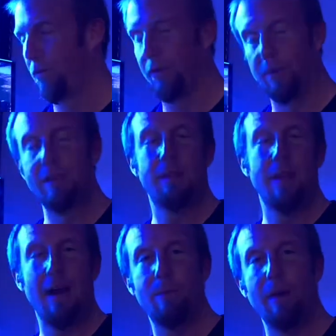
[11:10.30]
the reason
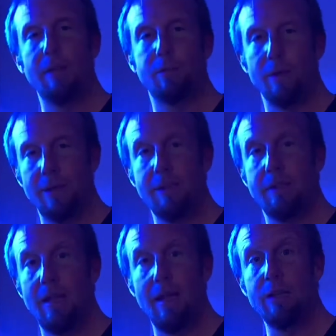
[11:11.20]
that Apex released
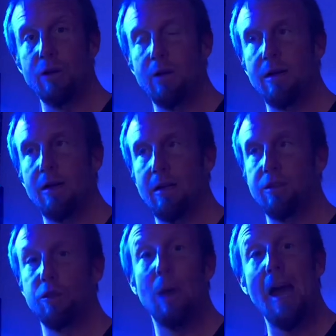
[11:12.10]
the head unit
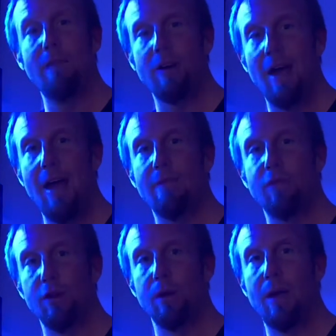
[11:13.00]
is you have to have
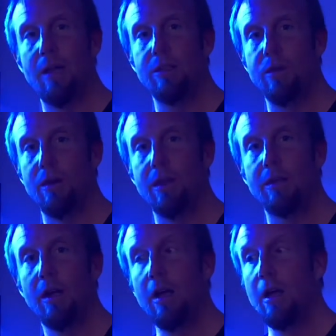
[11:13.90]
the new head unit
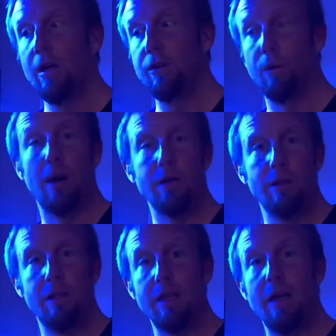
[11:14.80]
to run
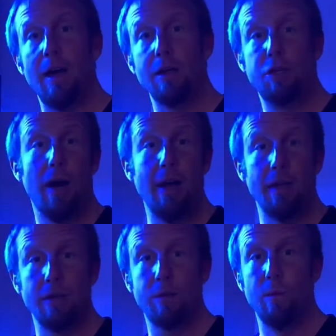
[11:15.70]
the
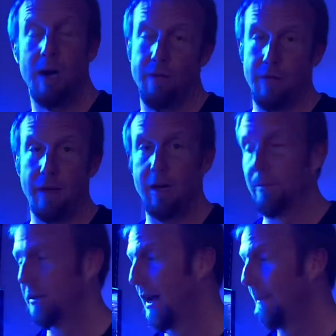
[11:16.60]
Trident whenever it
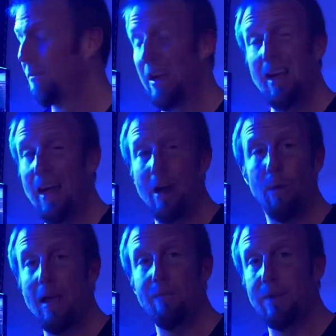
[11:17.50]
comes out. I
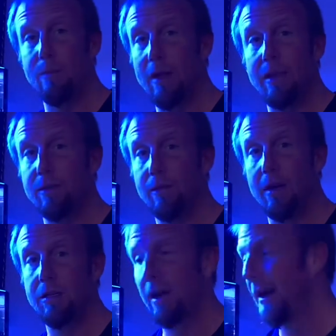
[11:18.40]
don't have any plans to
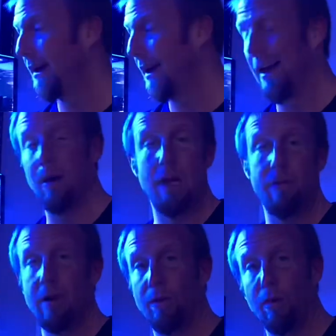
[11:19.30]
run Trident. I don't have
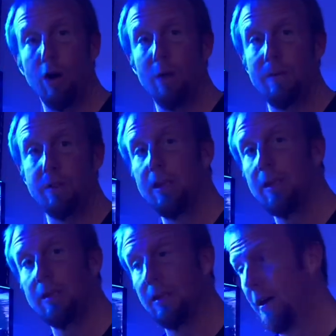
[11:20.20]
enough room as it
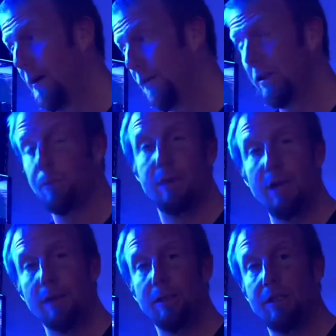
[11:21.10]
is on this
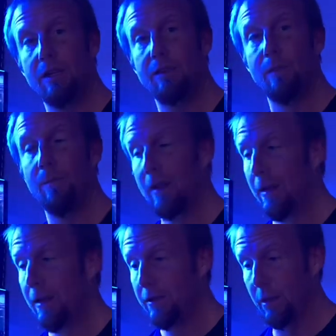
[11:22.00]
particular system
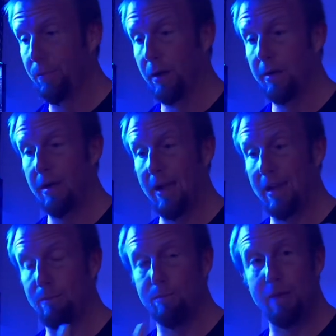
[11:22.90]
to put
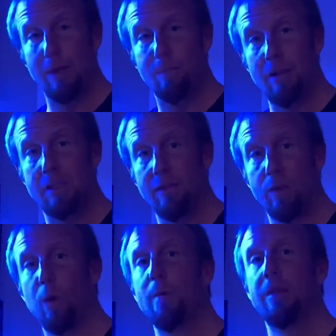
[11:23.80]
a big piece of
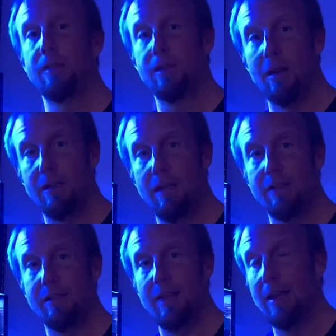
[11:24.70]
equipment that's going to
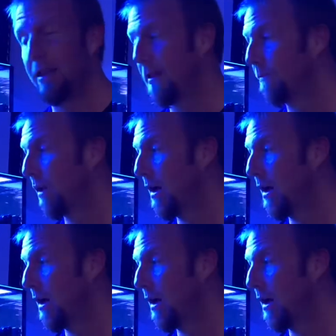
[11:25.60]
test daily,